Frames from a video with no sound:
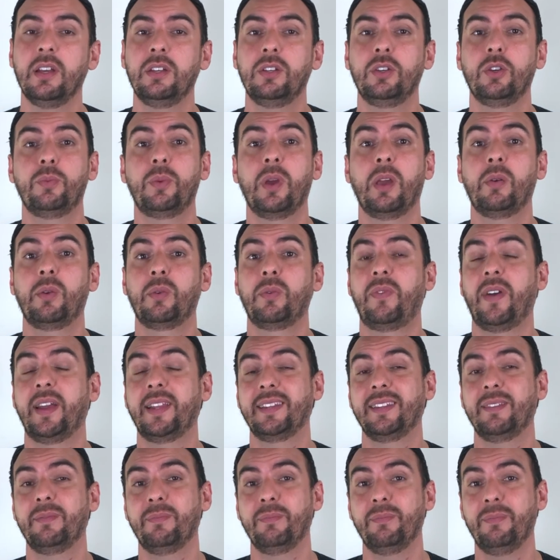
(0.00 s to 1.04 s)
you'll be able to find
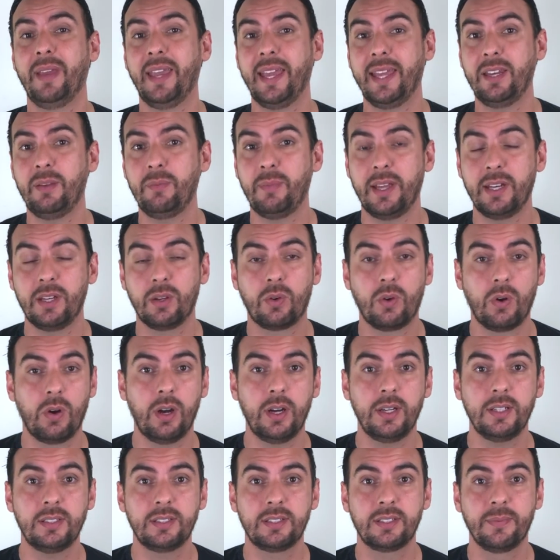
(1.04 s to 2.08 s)
many
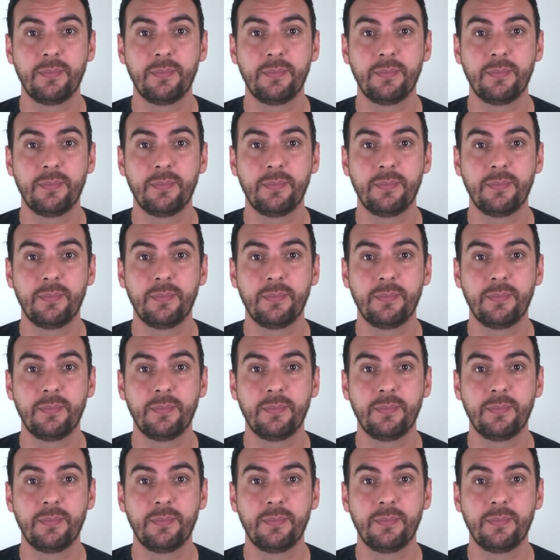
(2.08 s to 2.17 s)
chords.